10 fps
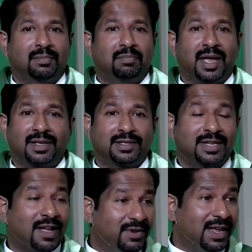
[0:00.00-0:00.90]

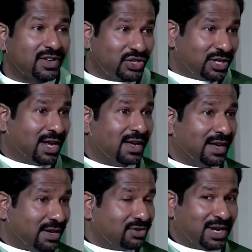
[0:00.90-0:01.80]
makes every yesterday
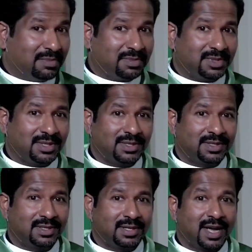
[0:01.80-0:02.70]
a dream
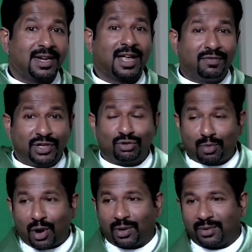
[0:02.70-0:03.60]
and every
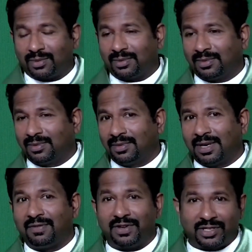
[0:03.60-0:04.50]
tomorrow
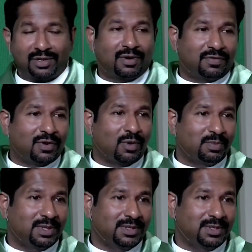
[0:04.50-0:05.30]
a vision of hope.